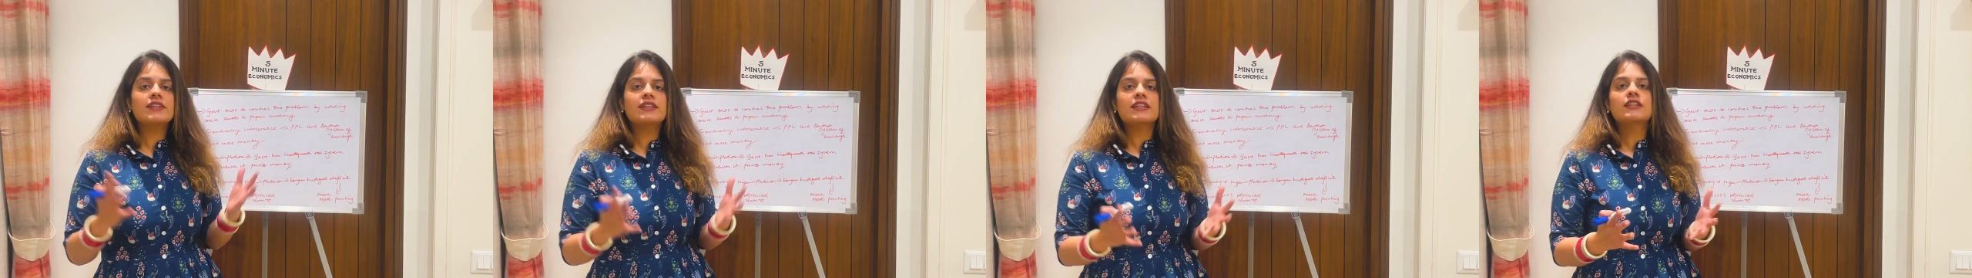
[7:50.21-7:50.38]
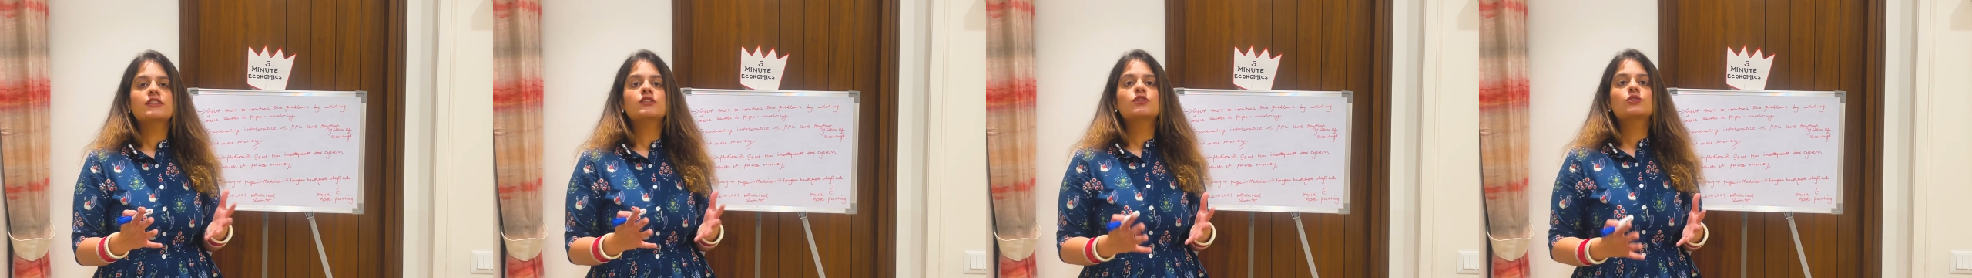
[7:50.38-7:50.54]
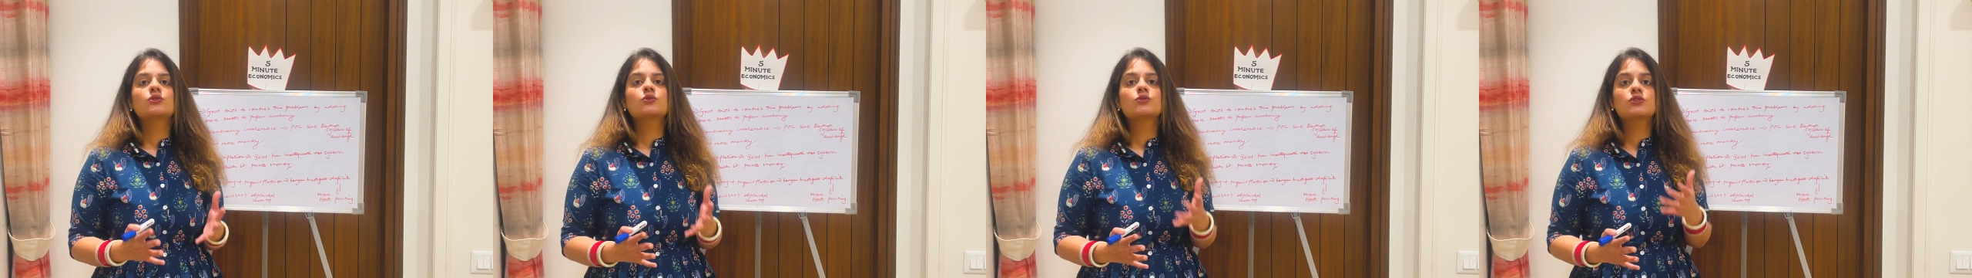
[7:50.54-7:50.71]

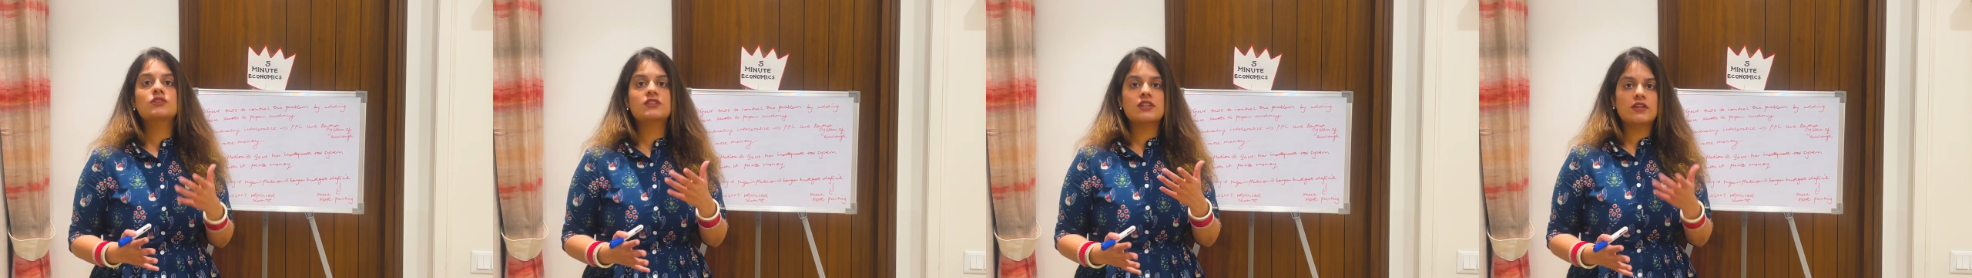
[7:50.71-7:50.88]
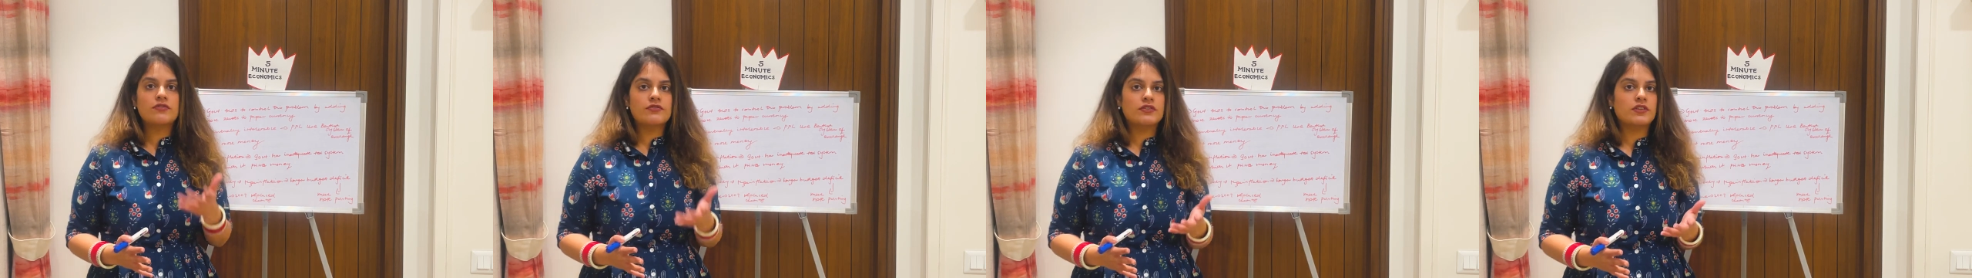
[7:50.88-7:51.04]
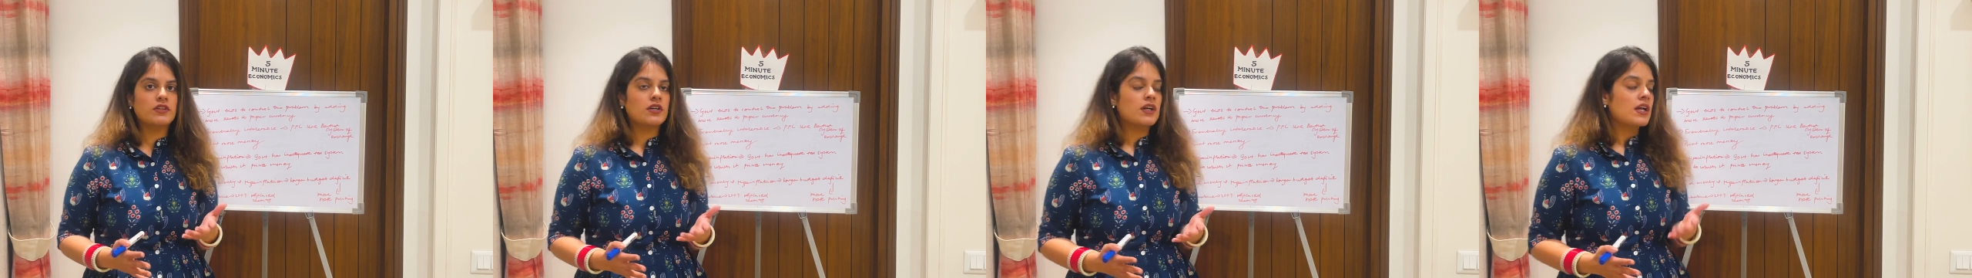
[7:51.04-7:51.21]
tends to
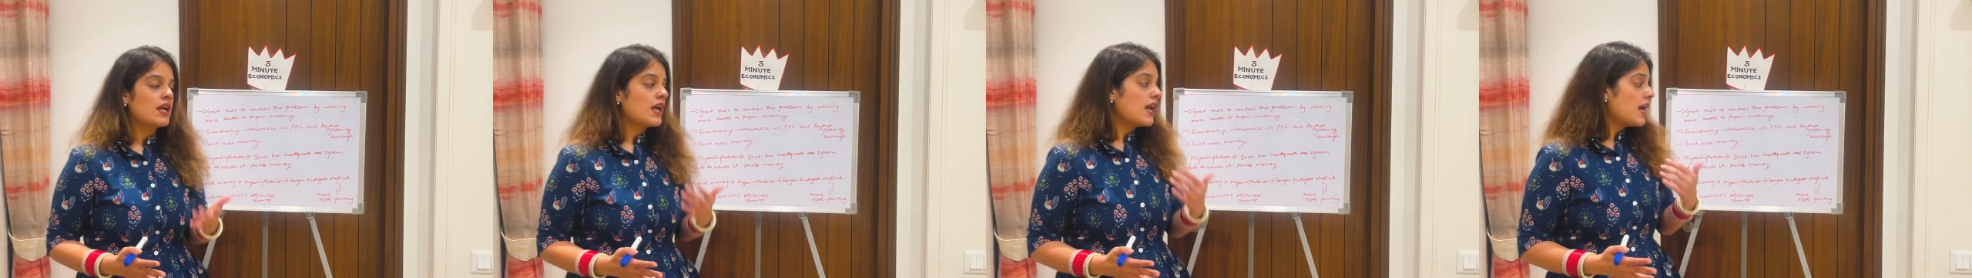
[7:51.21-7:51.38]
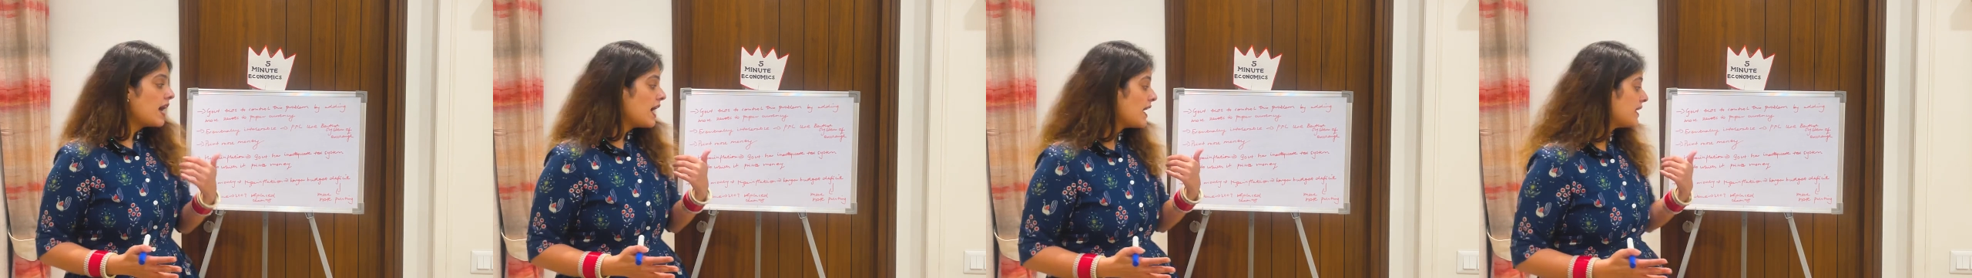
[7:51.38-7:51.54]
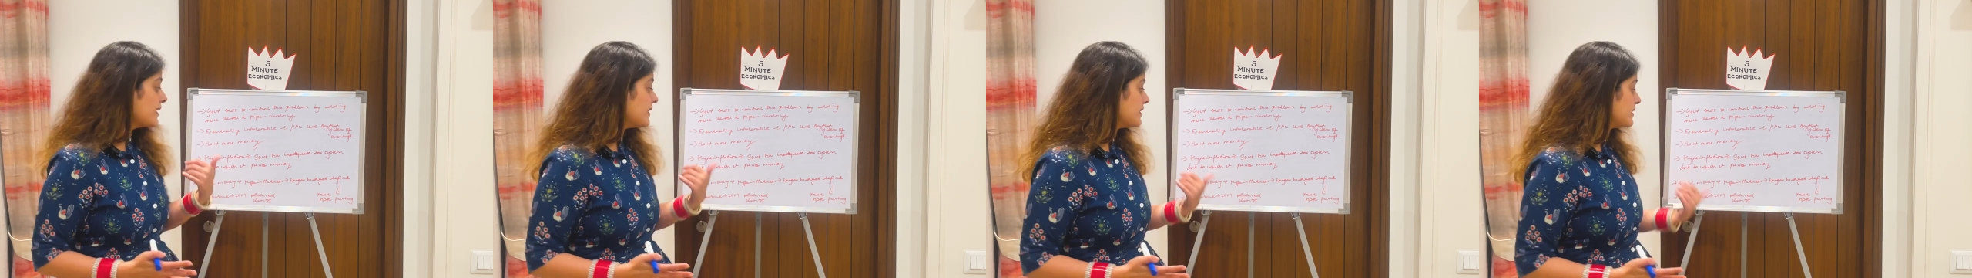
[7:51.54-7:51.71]
suffer,
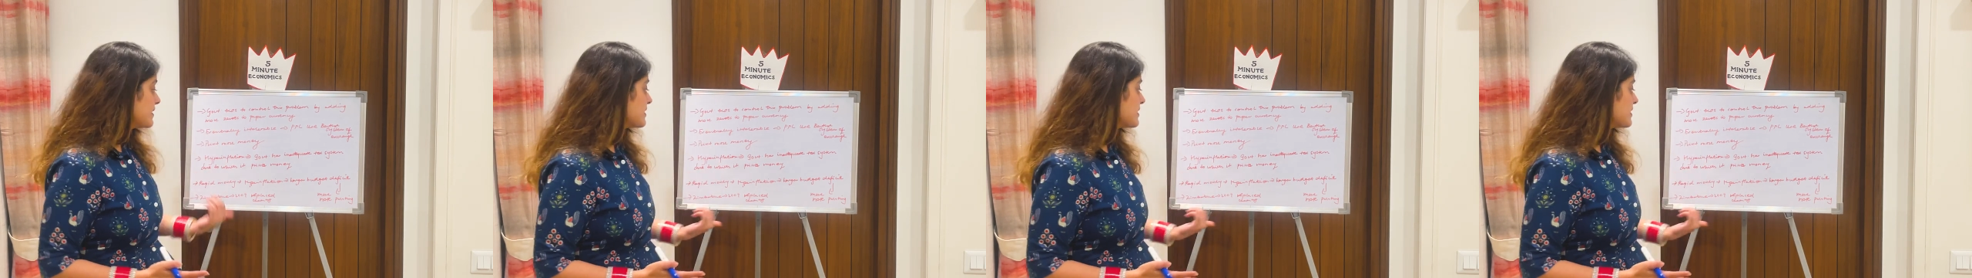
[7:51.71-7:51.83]
and